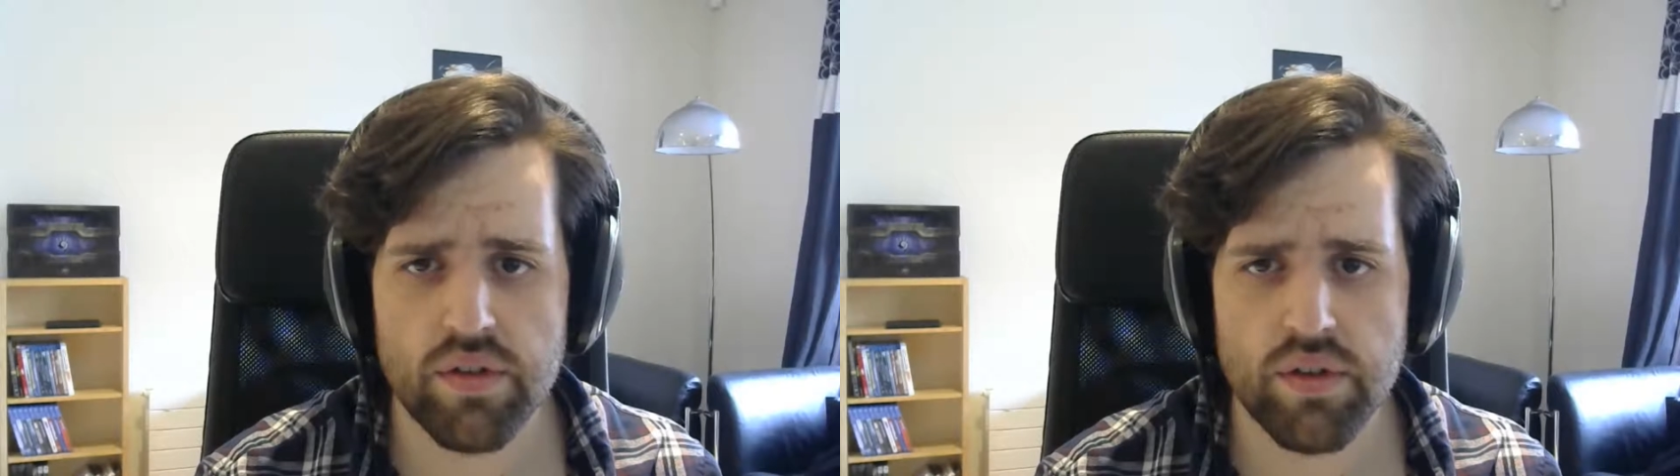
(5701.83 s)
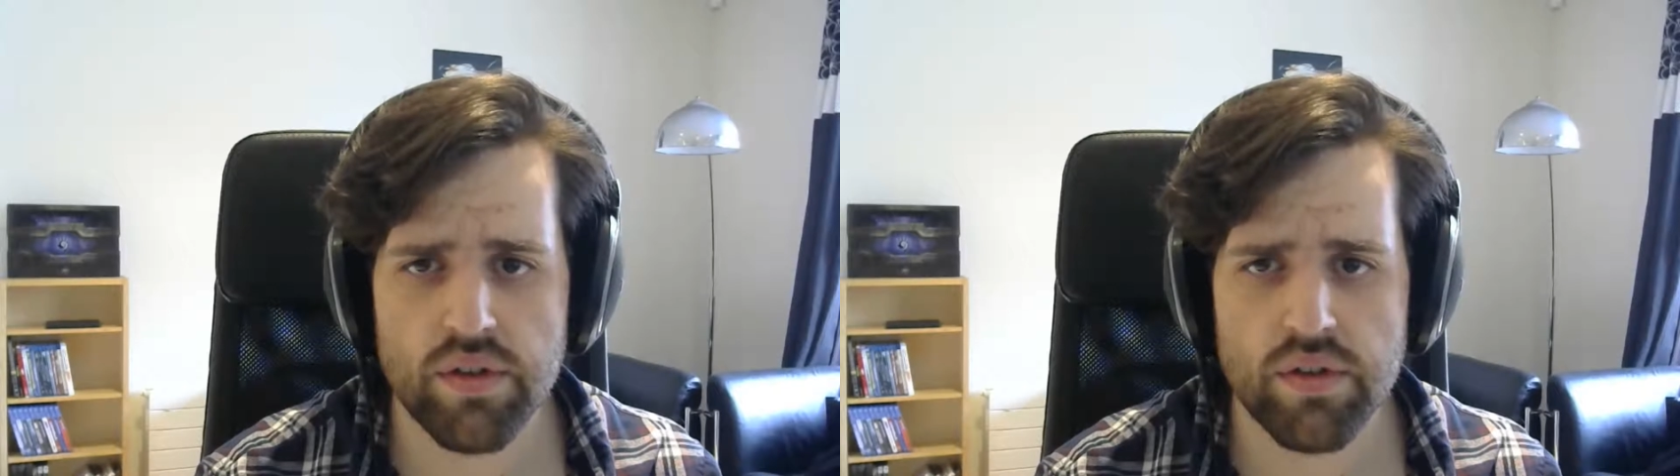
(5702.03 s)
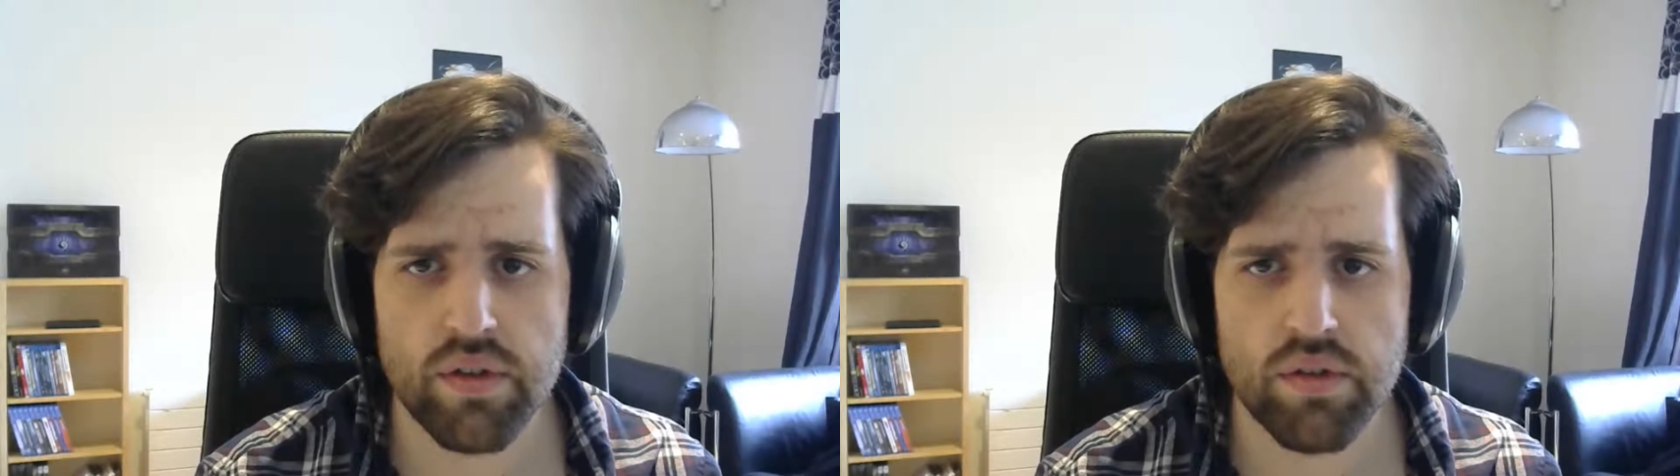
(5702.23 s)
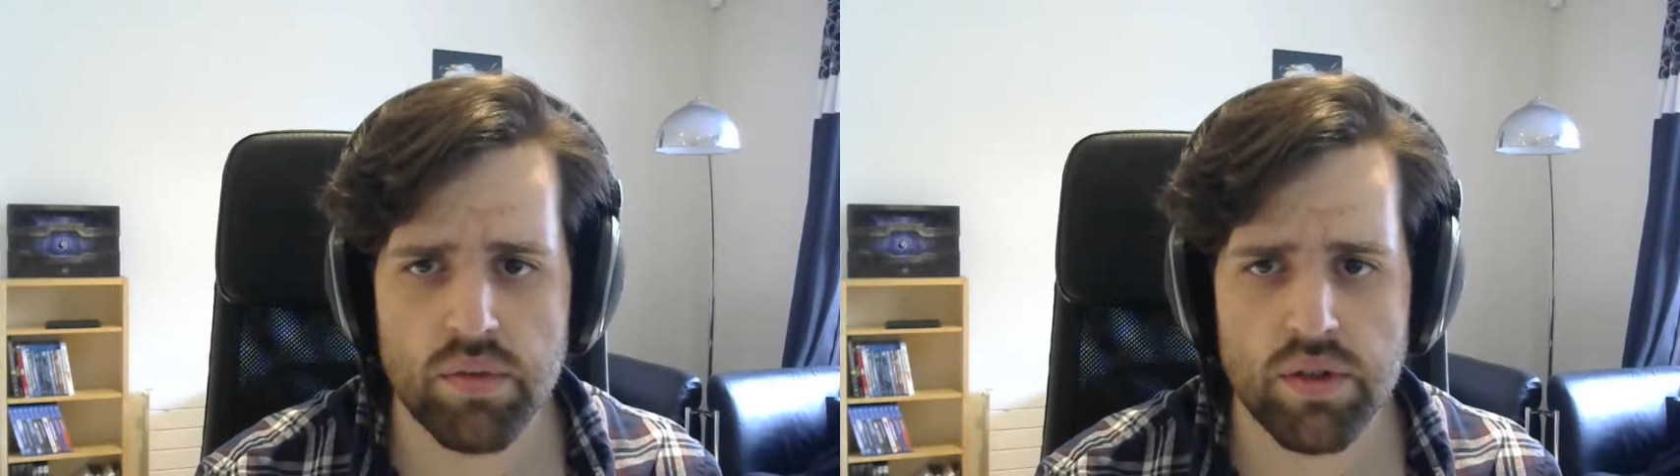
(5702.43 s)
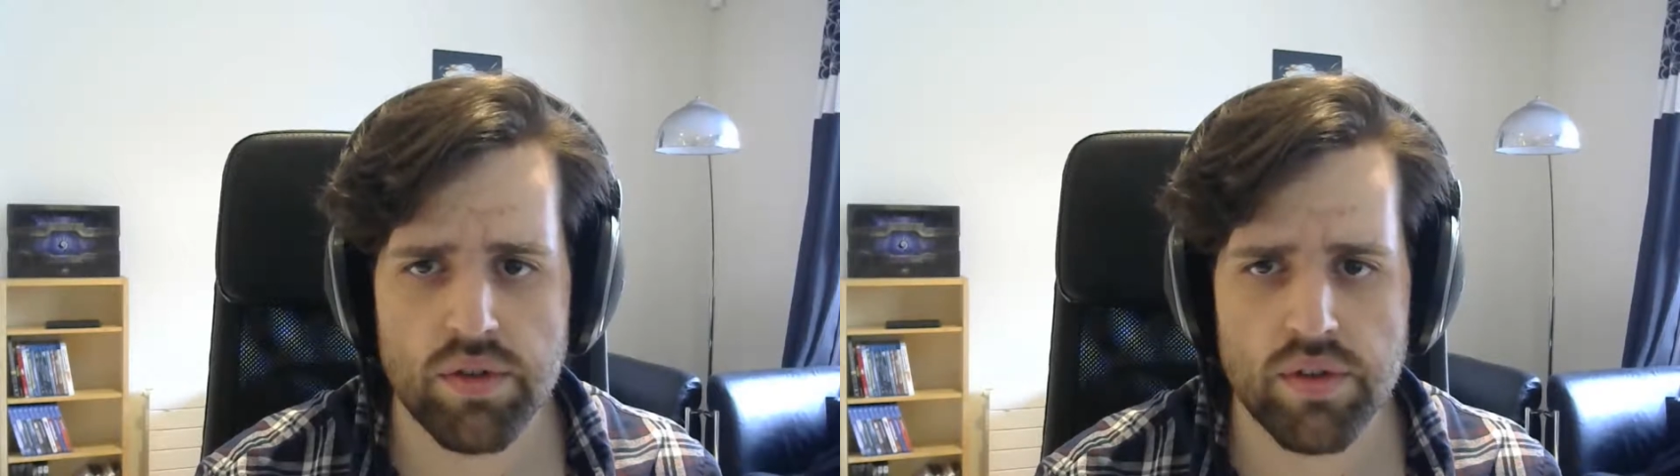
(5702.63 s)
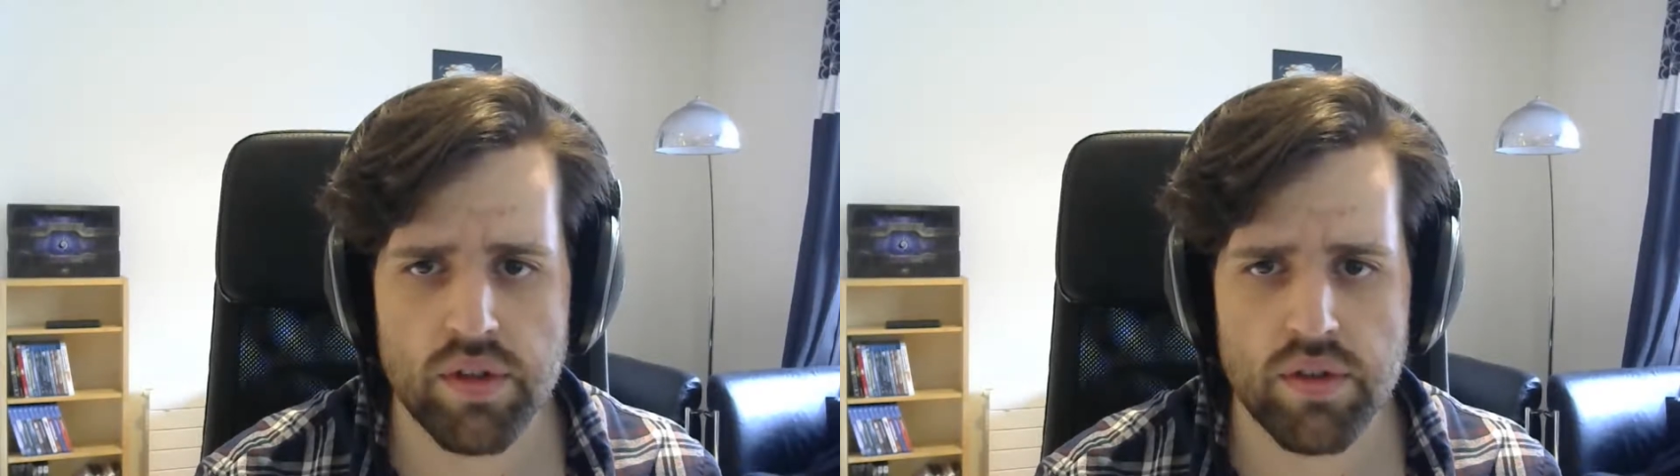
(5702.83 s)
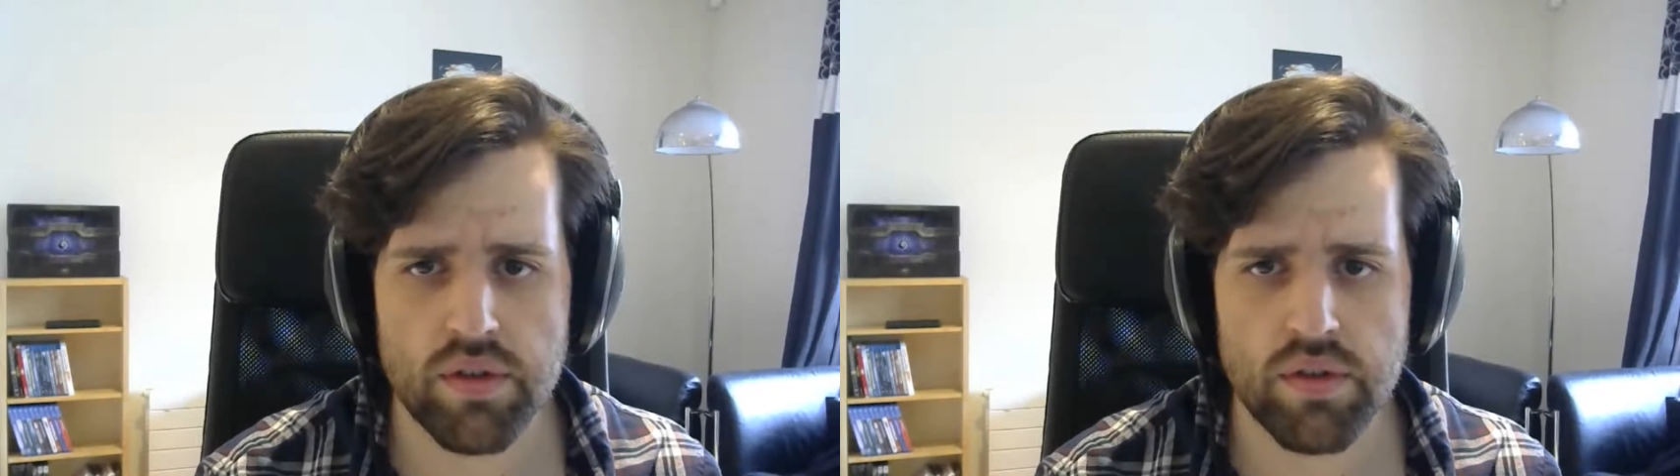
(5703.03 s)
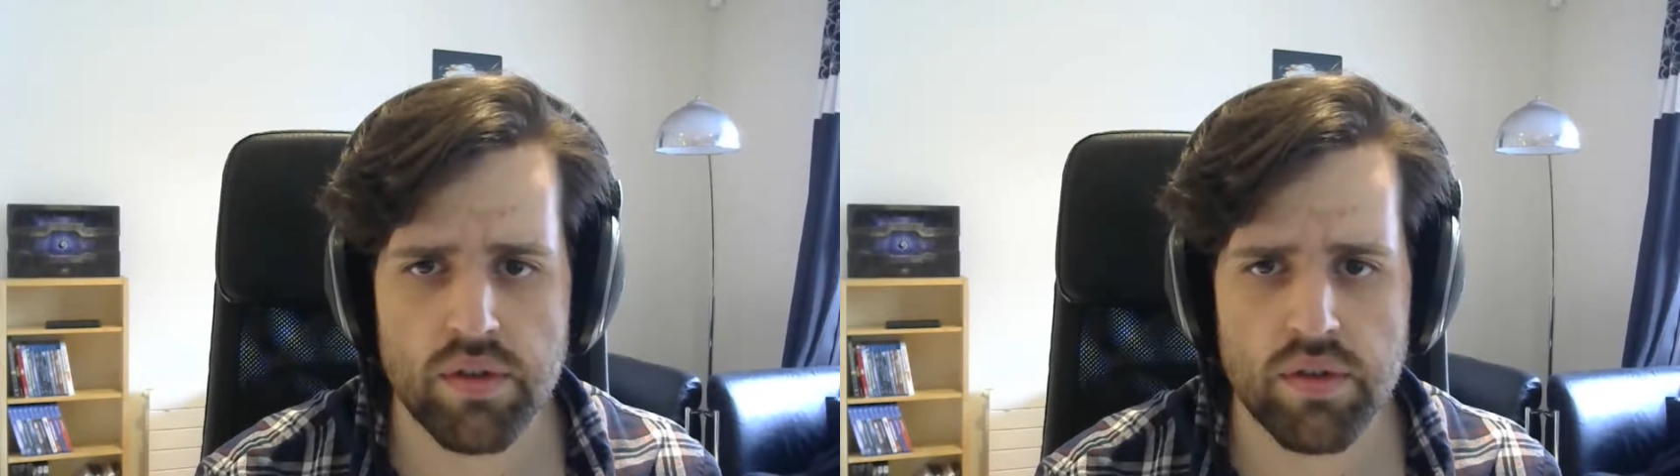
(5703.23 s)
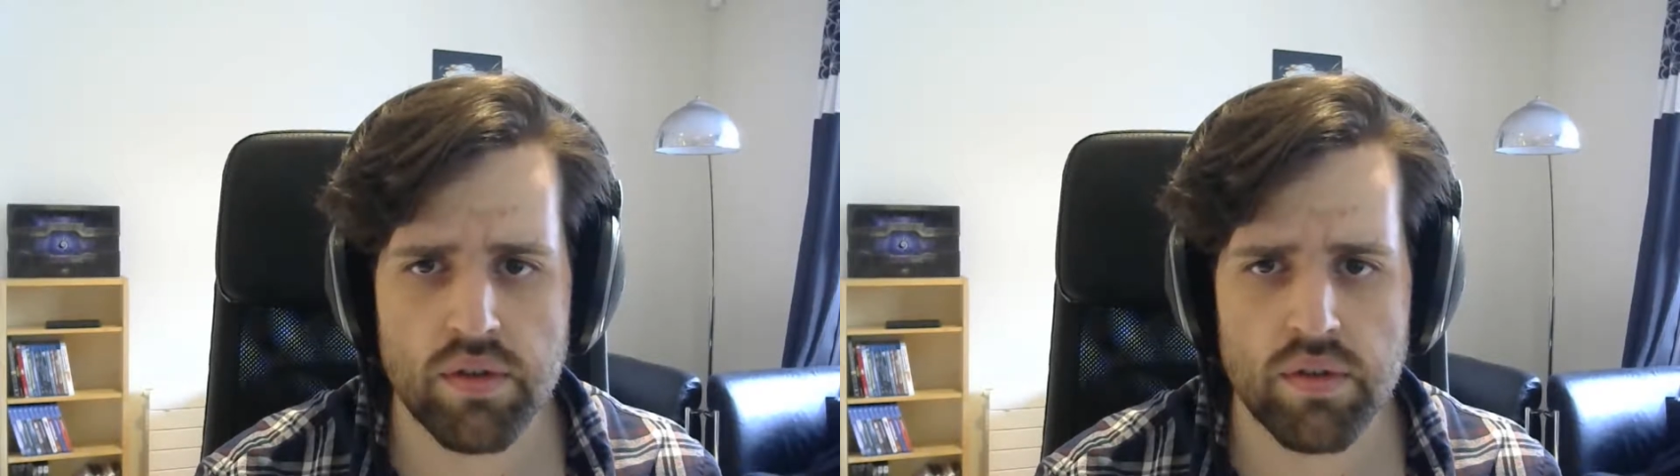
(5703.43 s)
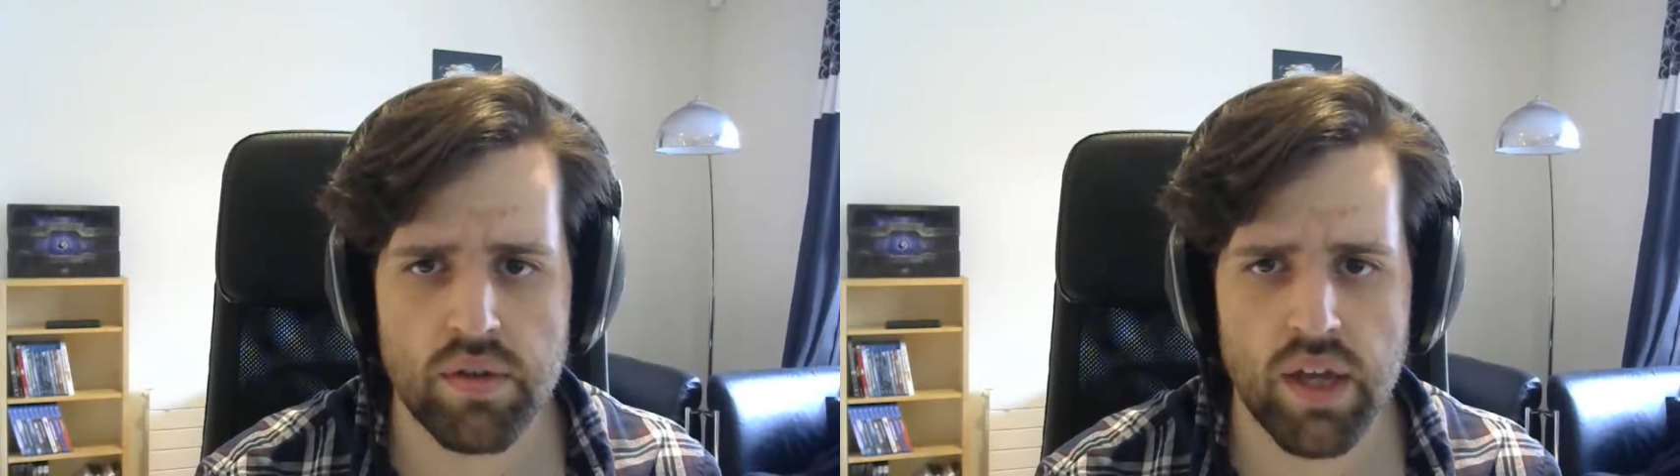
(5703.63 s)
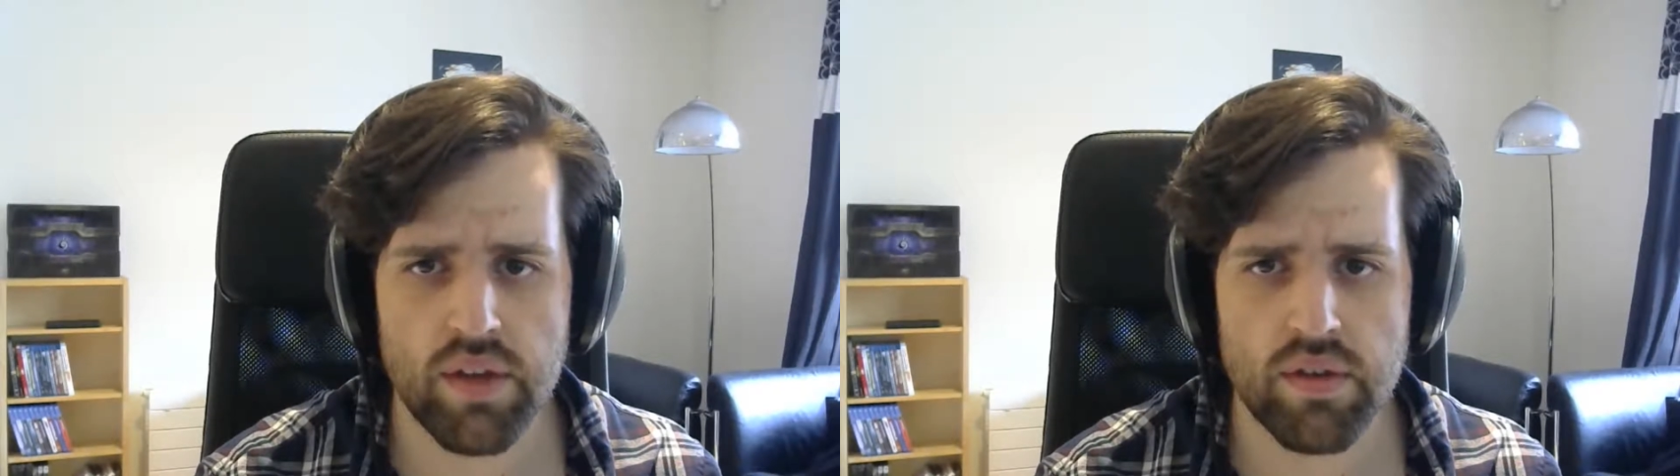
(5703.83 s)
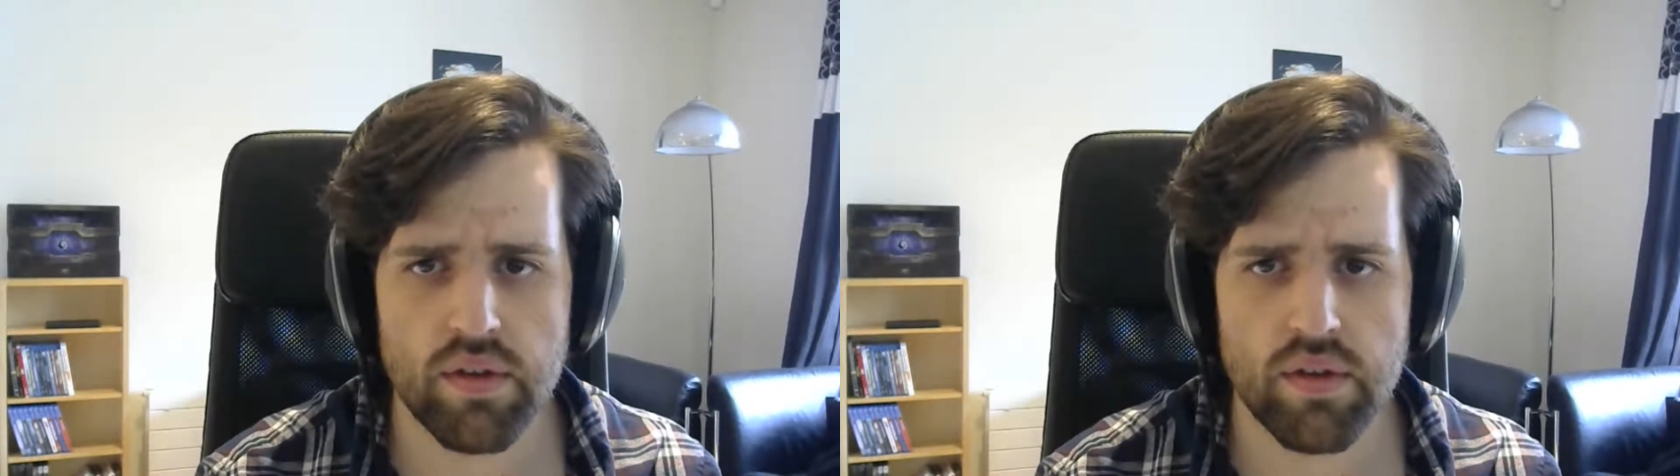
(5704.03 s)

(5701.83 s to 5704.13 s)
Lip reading: is going to be interesting to get.